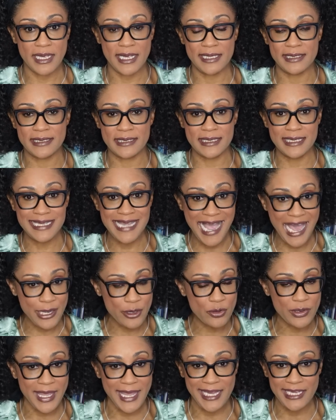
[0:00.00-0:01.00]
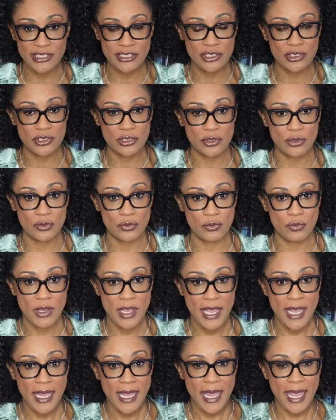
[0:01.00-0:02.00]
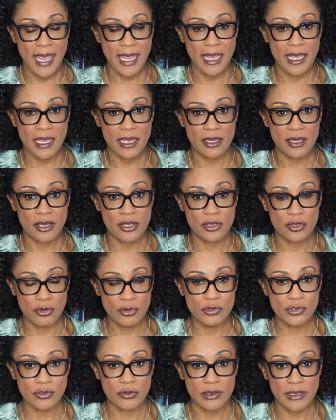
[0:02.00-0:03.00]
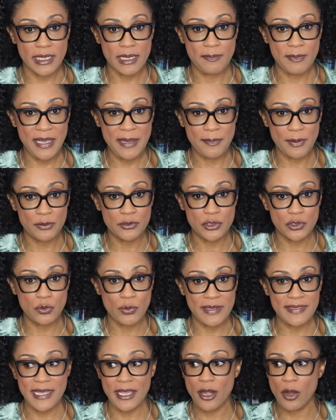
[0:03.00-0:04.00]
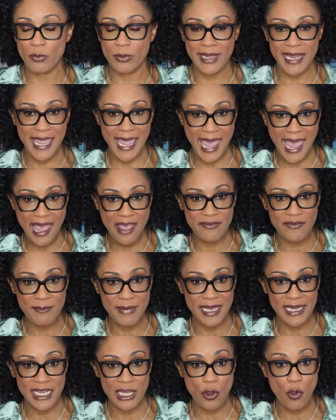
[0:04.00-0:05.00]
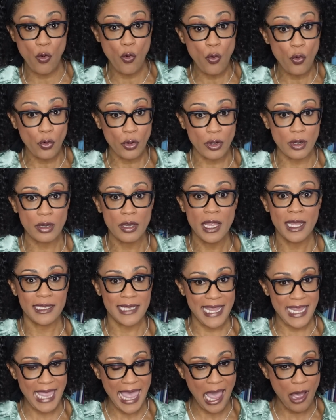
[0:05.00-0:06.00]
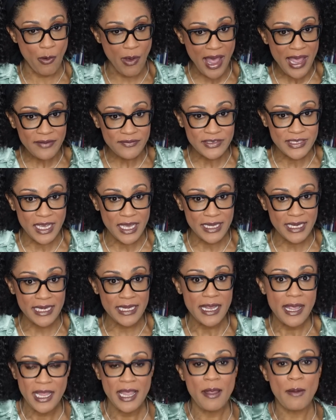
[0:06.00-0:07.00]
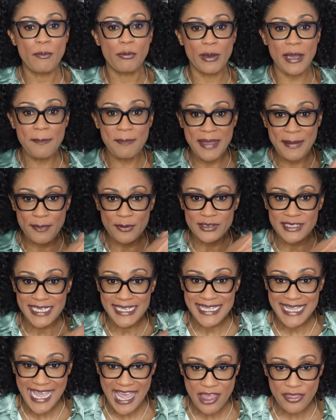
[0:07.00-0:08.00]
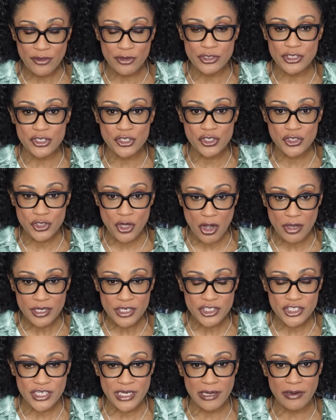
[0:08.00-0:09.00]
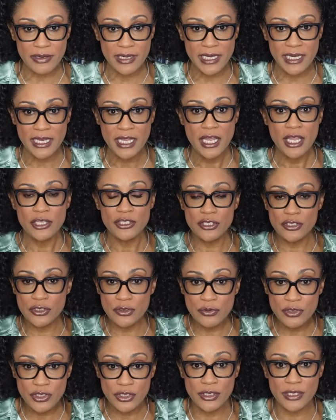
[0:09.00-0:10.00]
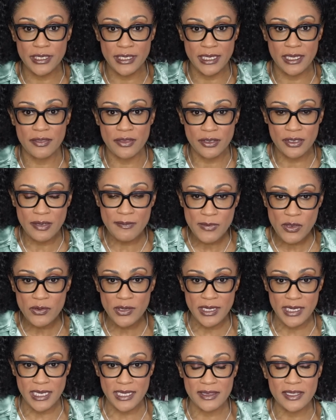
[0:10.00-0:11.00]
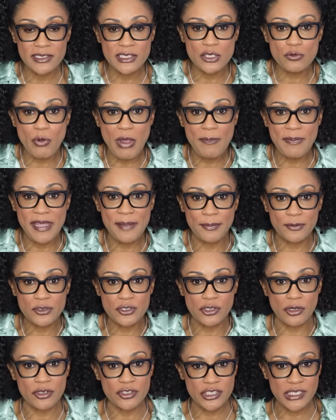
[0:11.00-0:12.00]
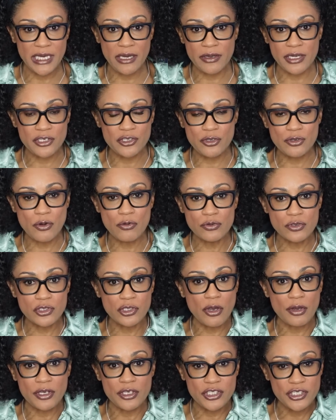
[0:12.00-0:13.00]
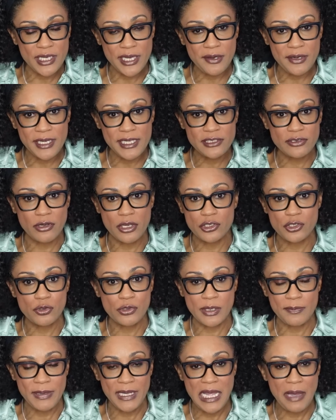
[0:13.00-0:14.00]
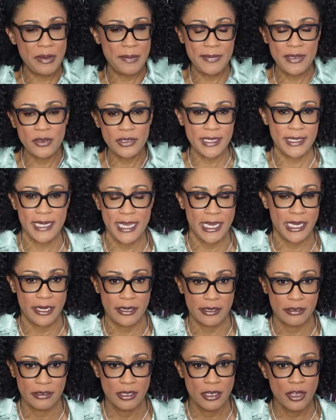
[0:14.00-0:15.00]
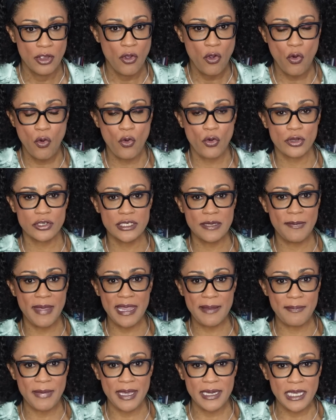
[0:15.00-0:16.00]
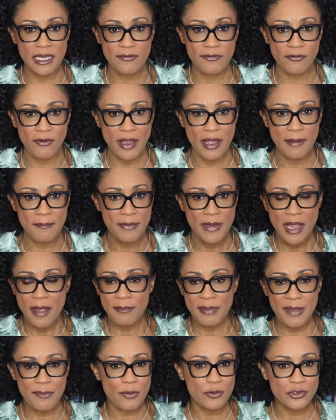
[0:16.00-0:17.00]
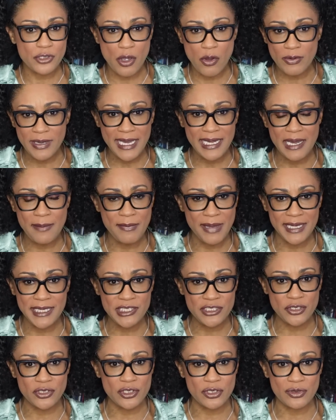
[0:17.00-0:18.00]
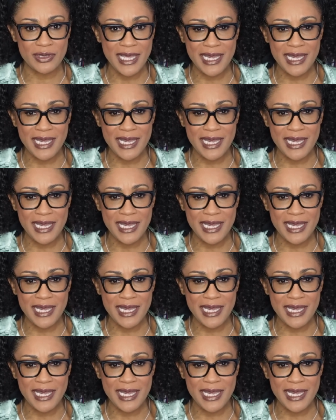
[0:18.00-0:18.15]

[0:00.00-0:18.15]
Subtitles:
It's not okay to do. And usually people do it that already have money, or like how I've done it, bring people together to start a charity to do good in the community. This is why people start charities. You don't start a charity so that you can become a millionaire or to make money from people donating money to you.